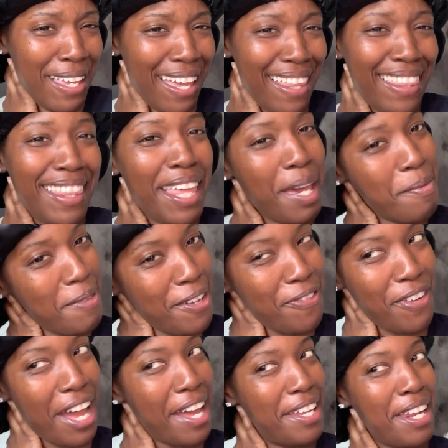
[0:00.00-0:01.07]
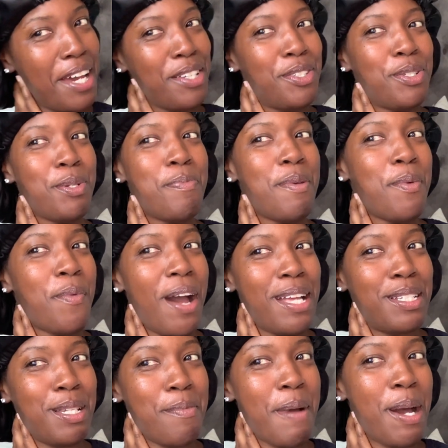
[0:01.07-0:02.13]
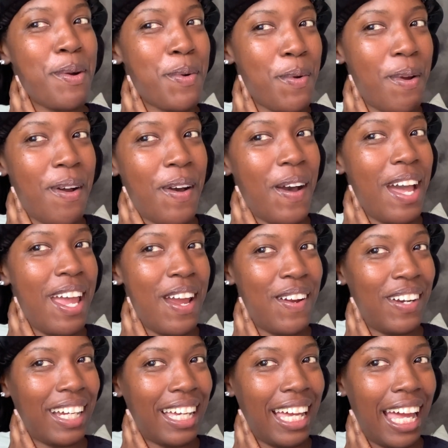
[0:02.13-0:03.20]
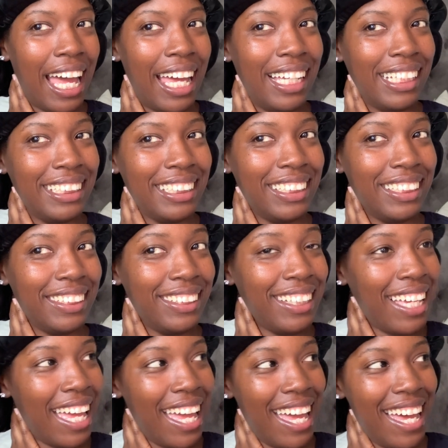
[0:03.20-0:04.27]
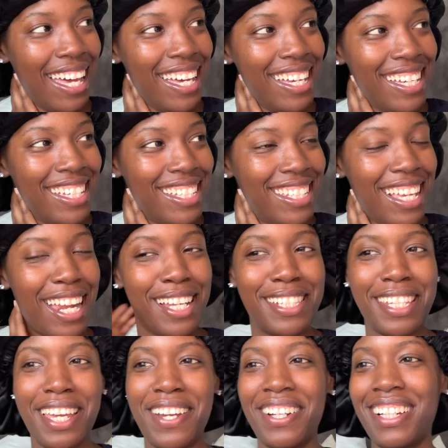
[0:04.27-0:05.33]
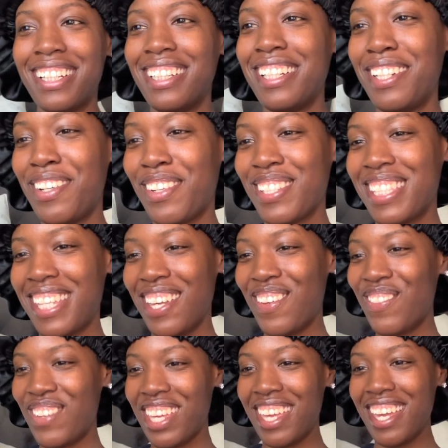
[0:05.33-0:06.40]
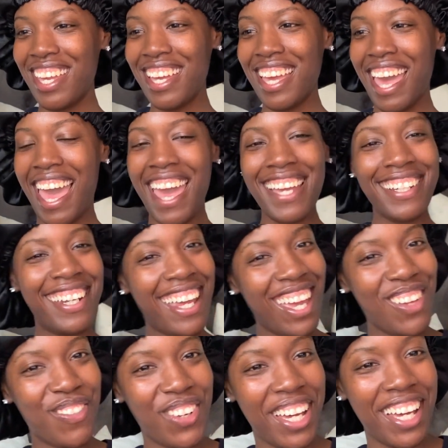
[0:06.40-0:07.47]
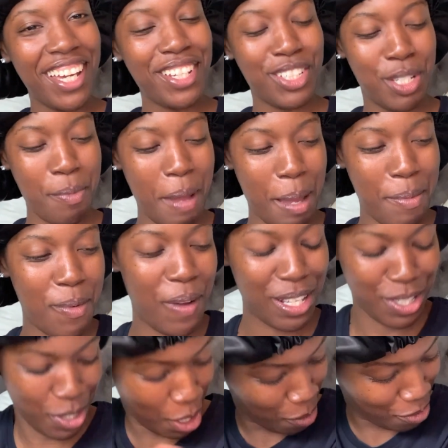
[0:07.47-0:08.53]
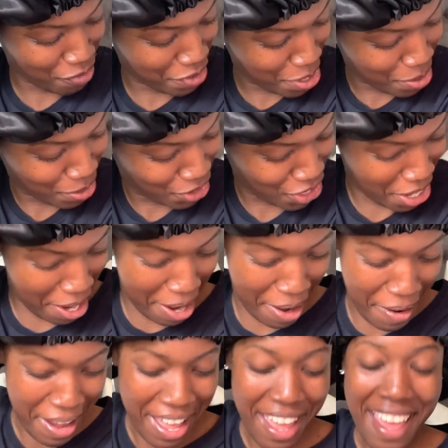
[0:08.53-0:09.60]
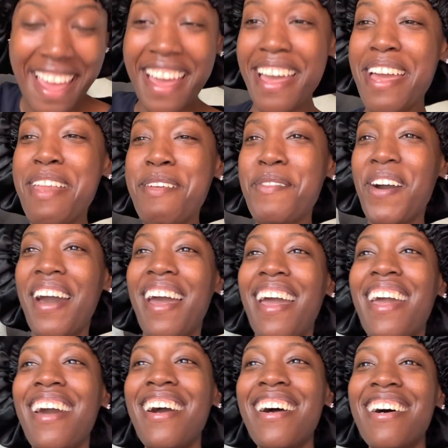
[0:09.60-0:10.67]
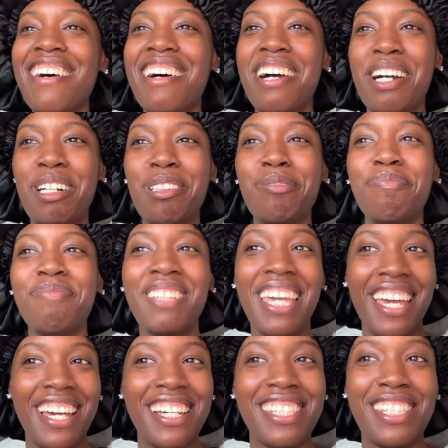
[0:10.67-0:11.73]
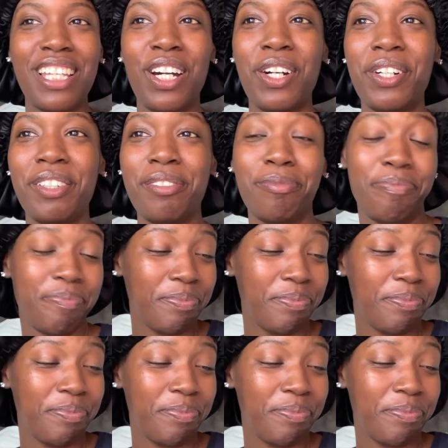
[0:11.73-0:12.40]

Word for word: Let me find out you've been watching my girl, Erica. Huh? Shout out to Erica De Niro TV. Hey, Diva. She might be watching your reviews, child. Anyway, um, yeah, so